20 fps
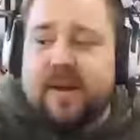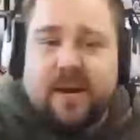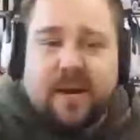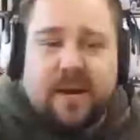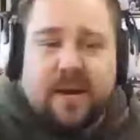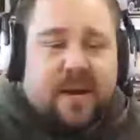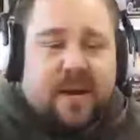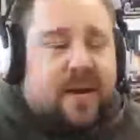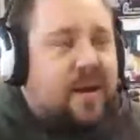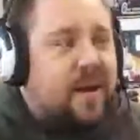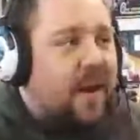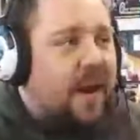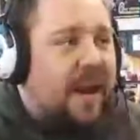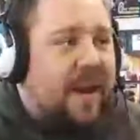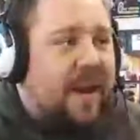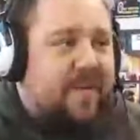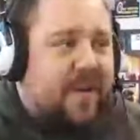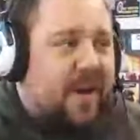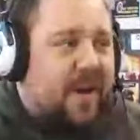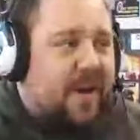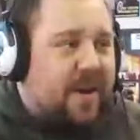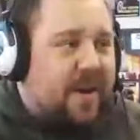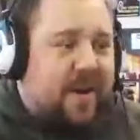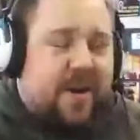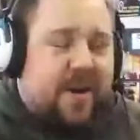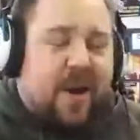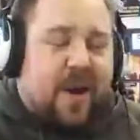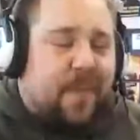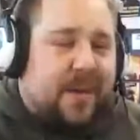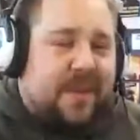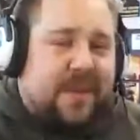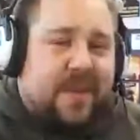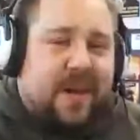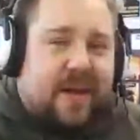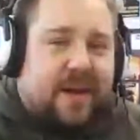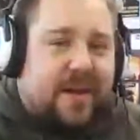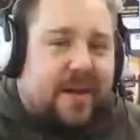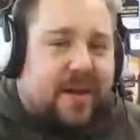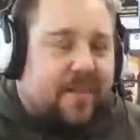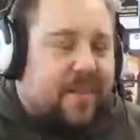army done in about 2
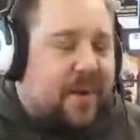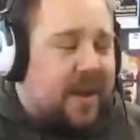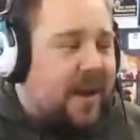weeks.